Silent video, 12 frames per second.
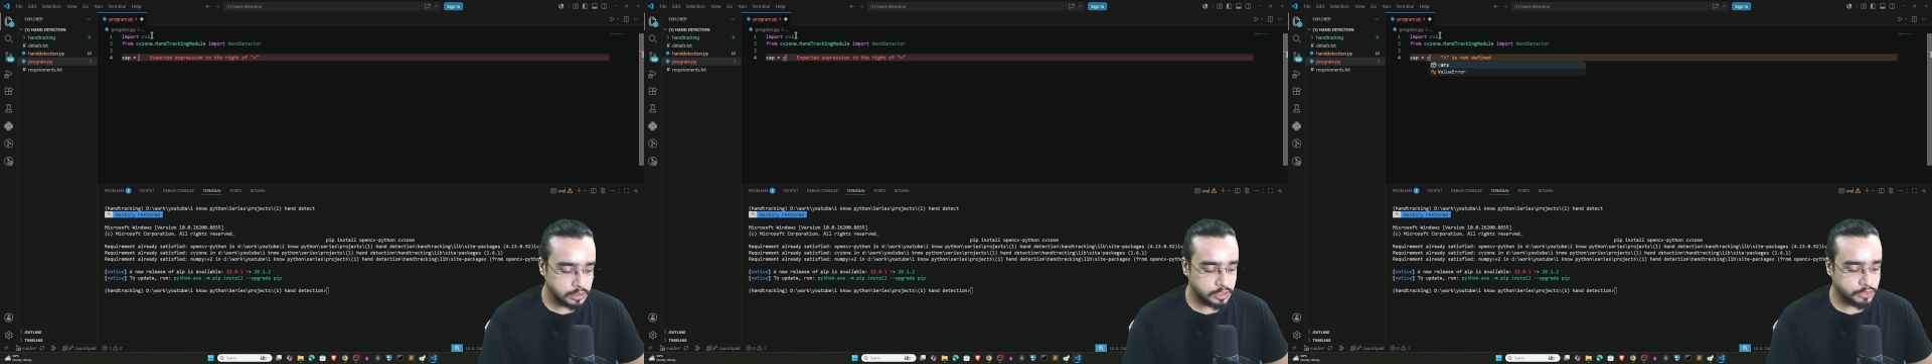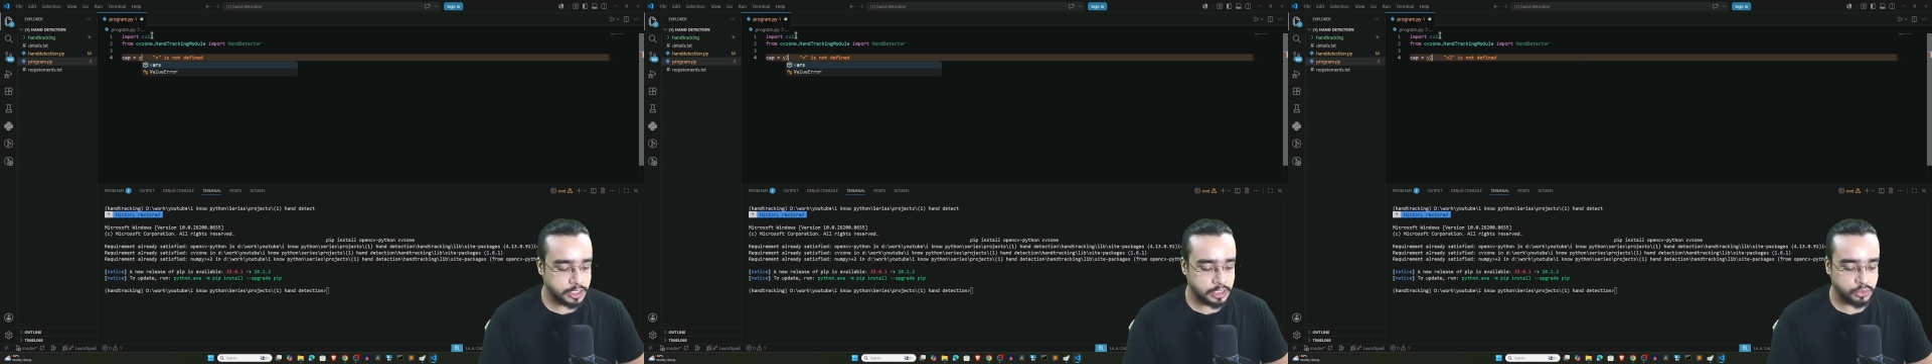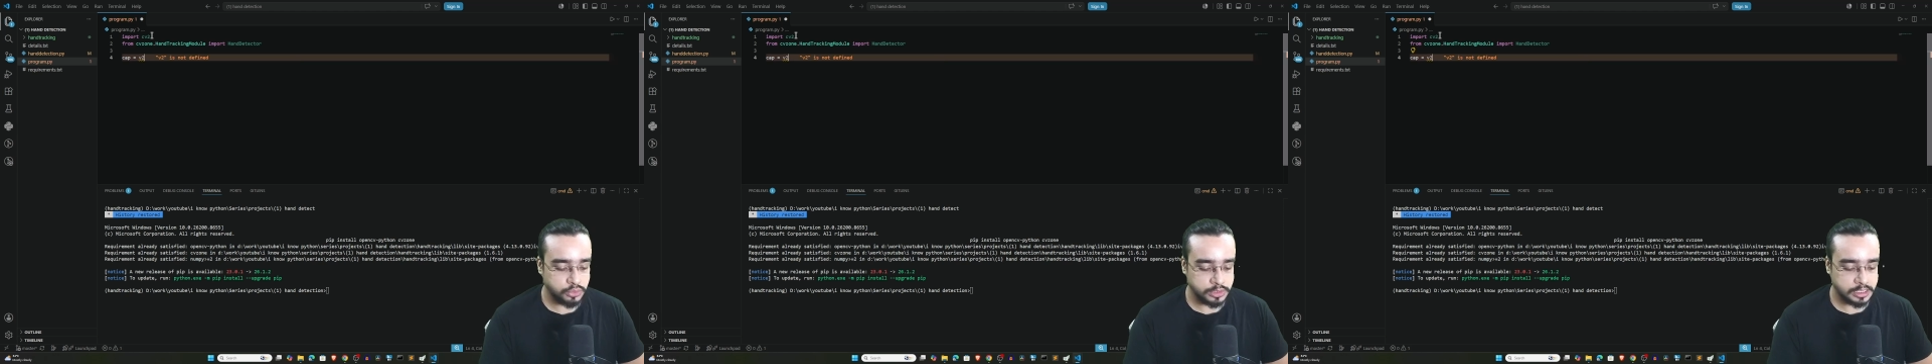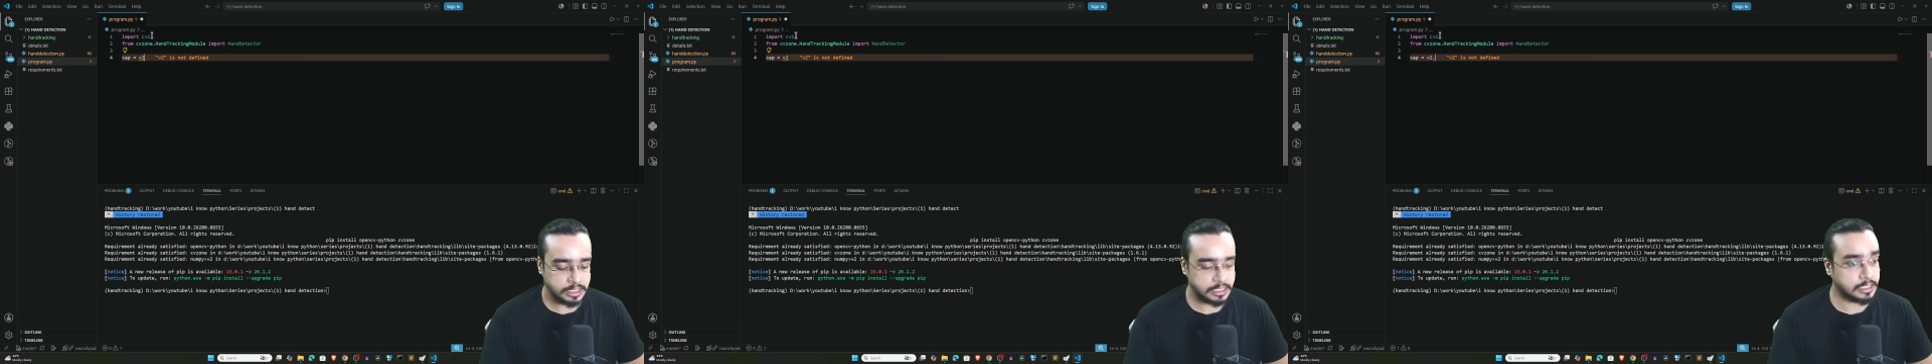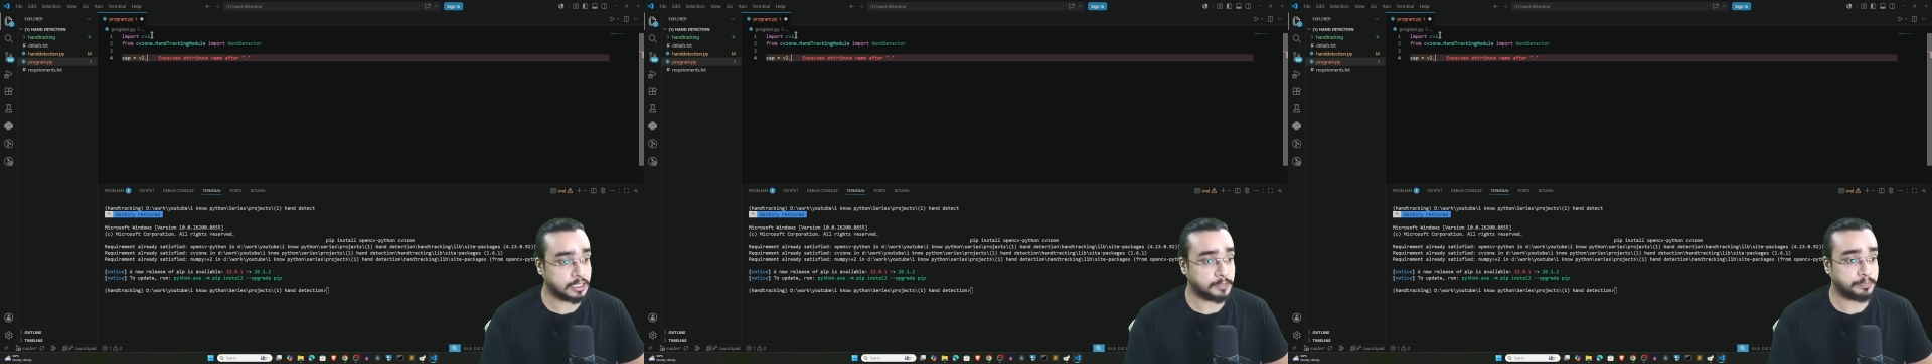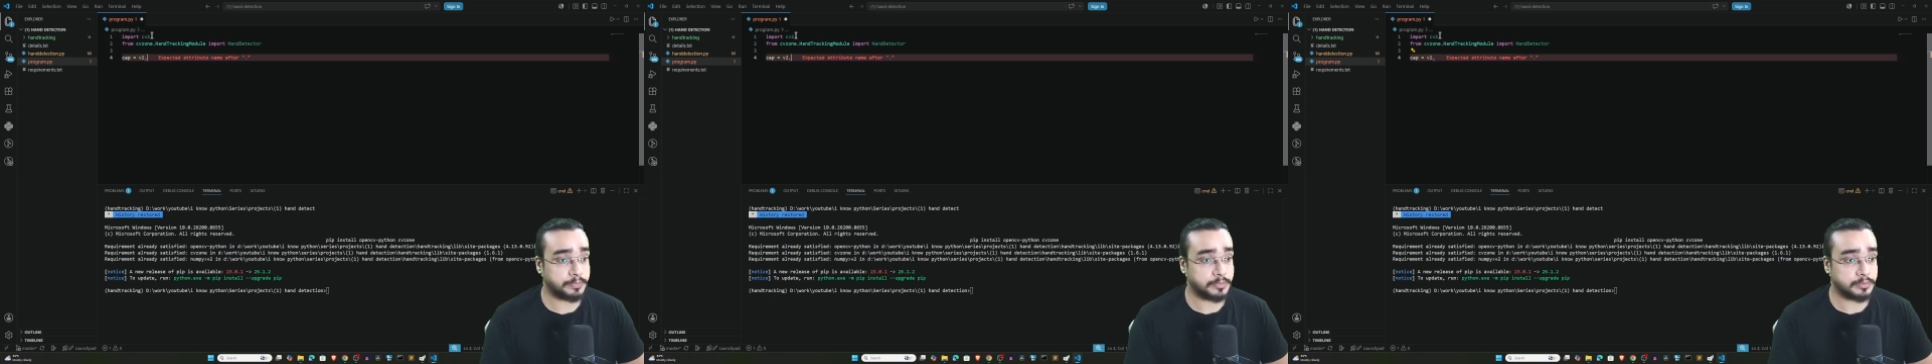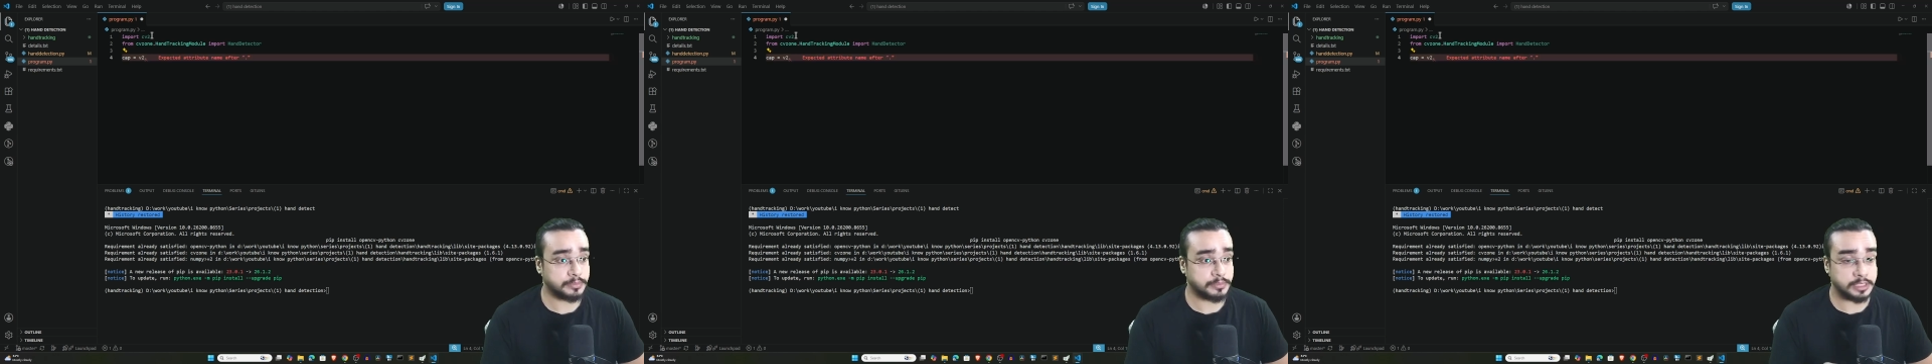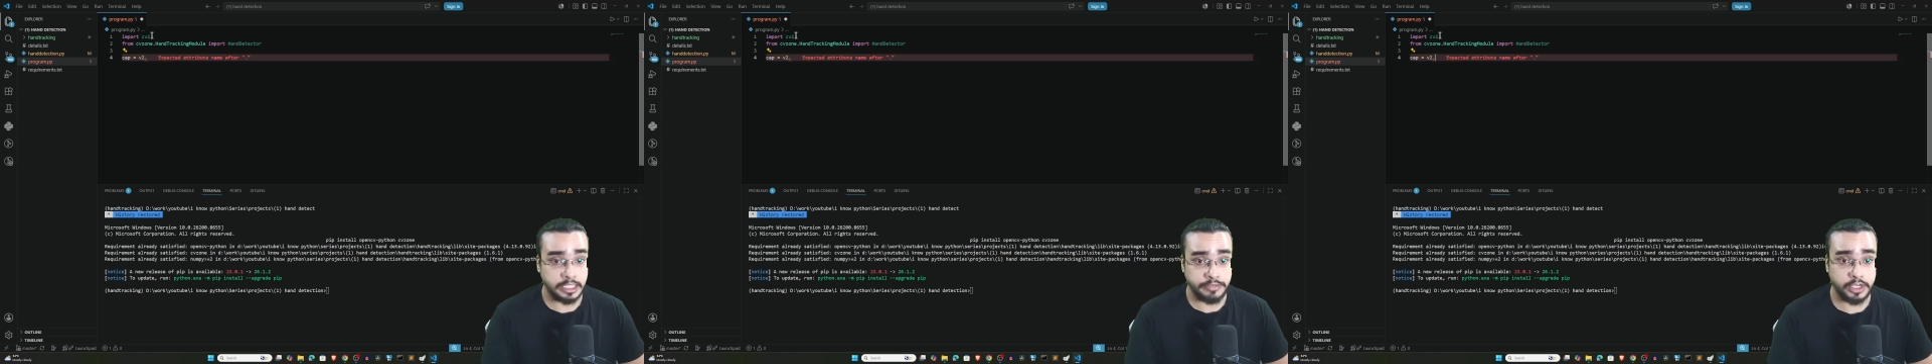use
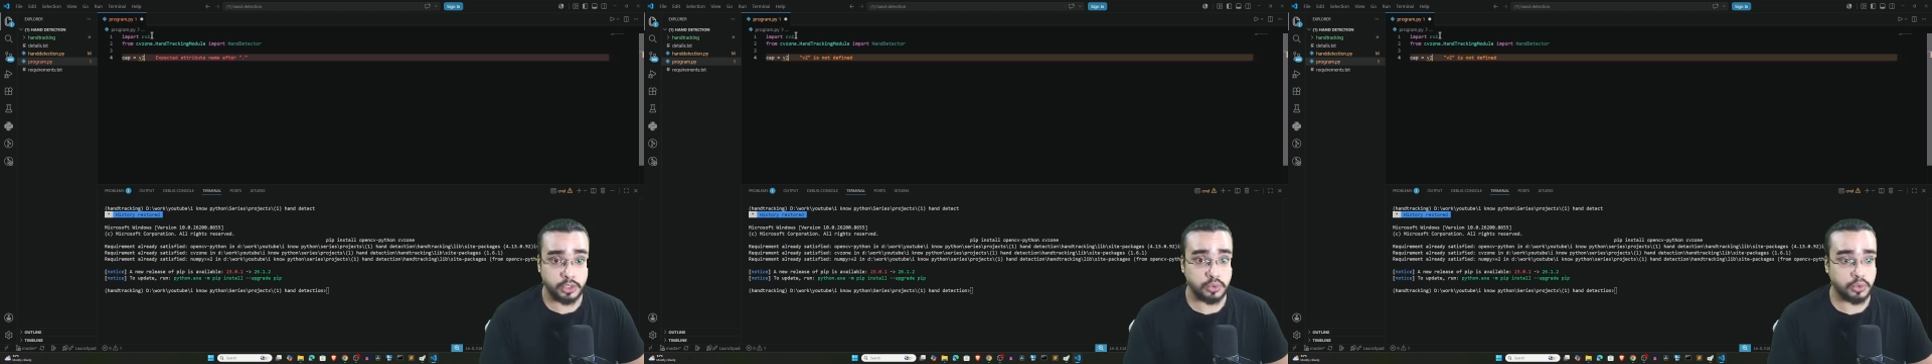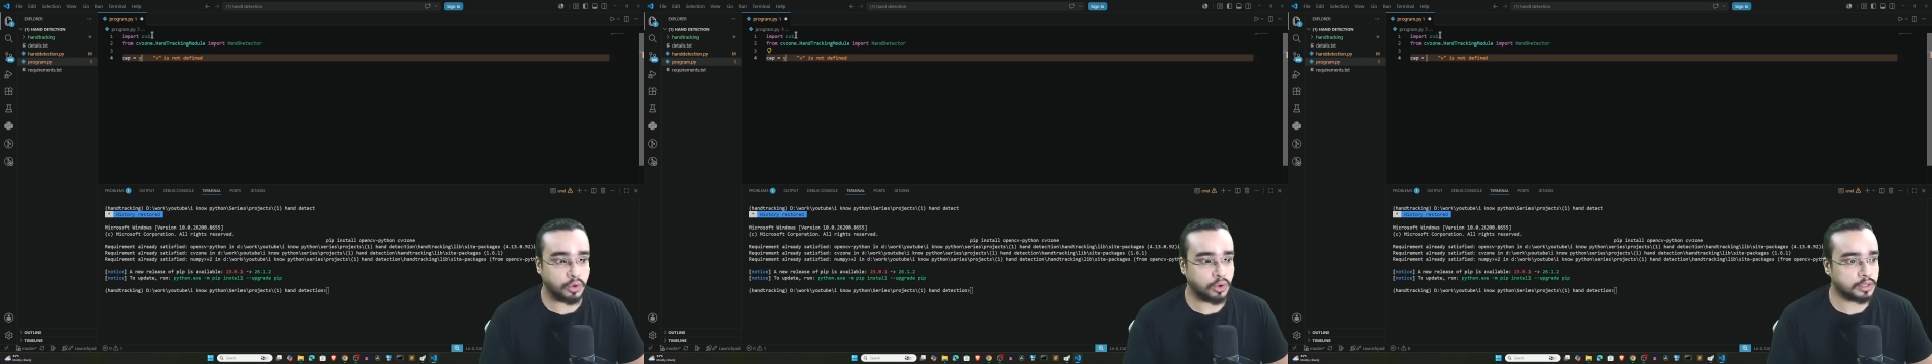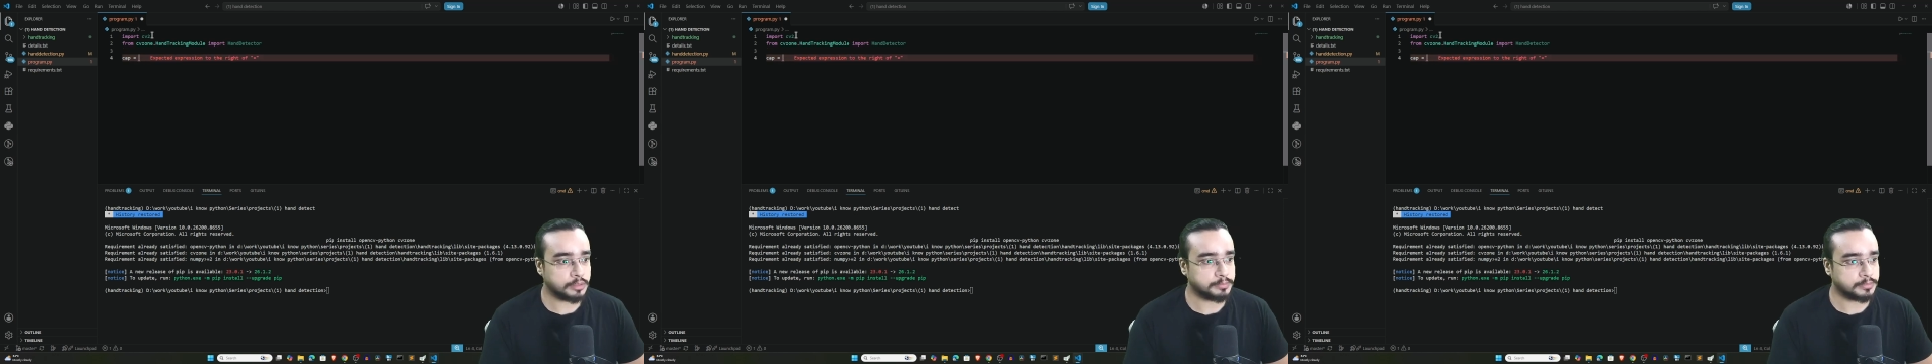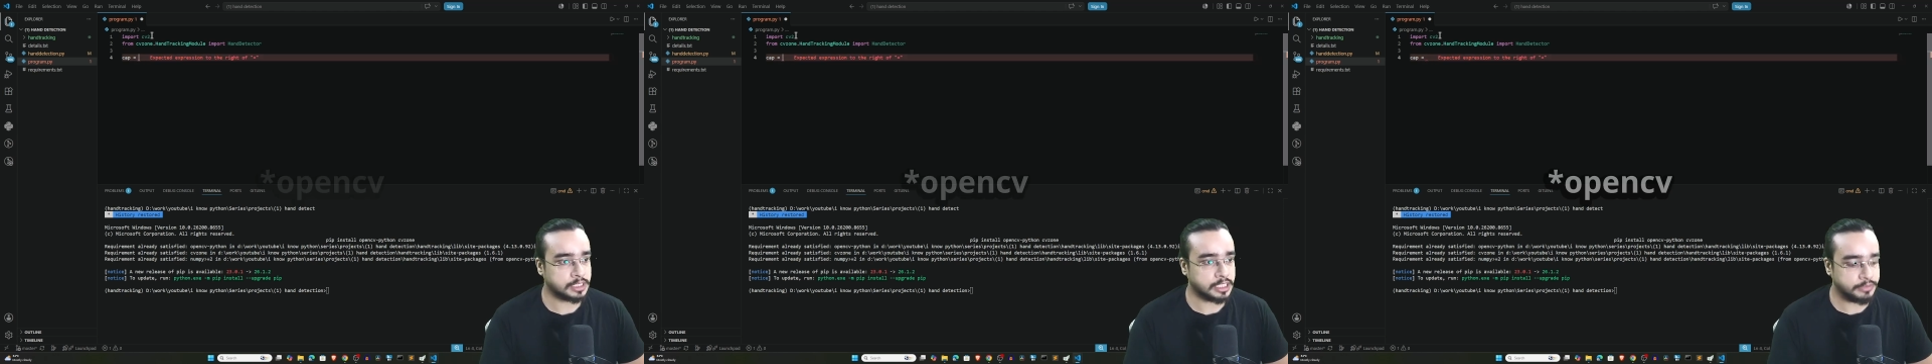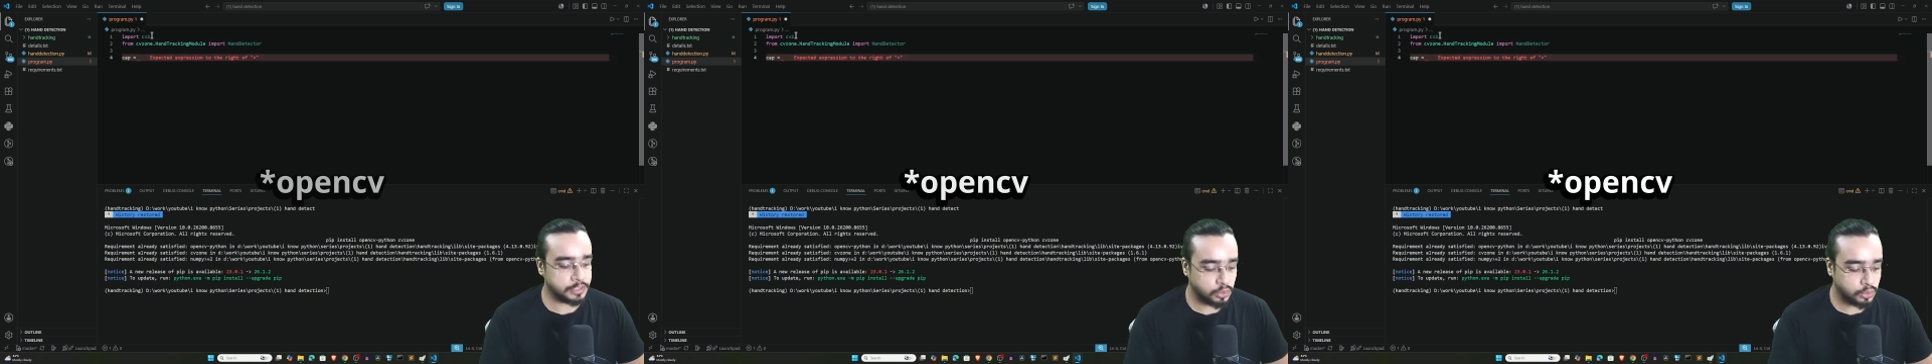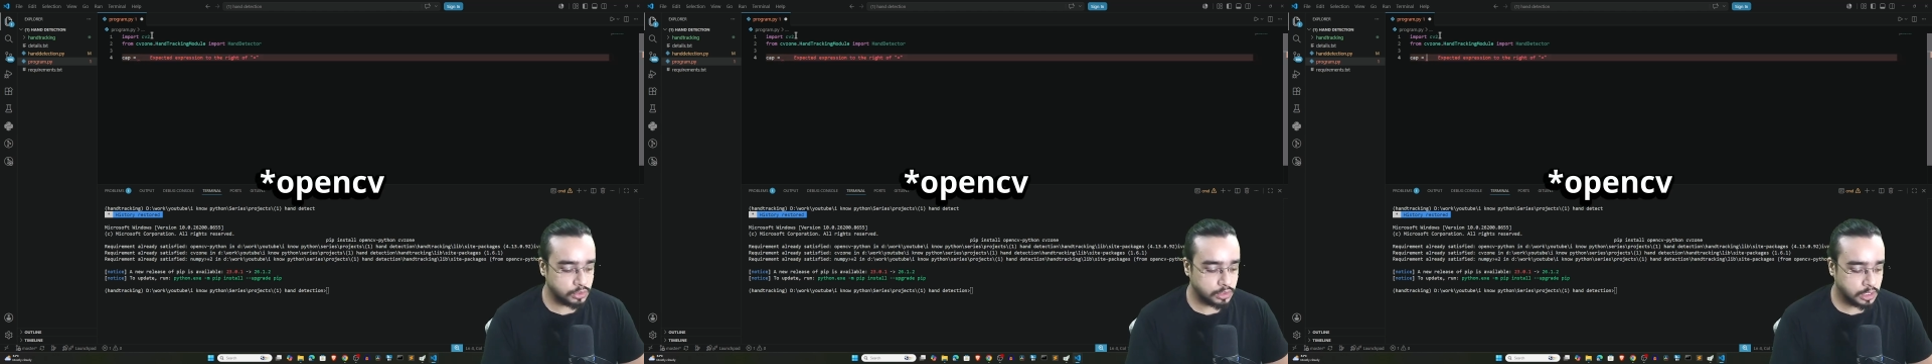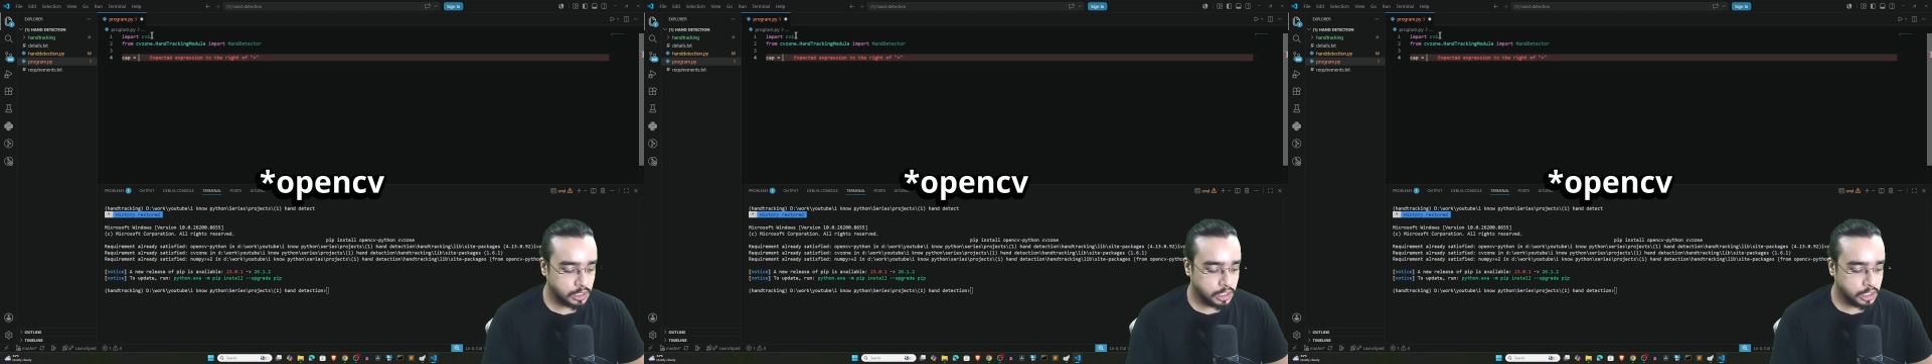cv2 or cv zone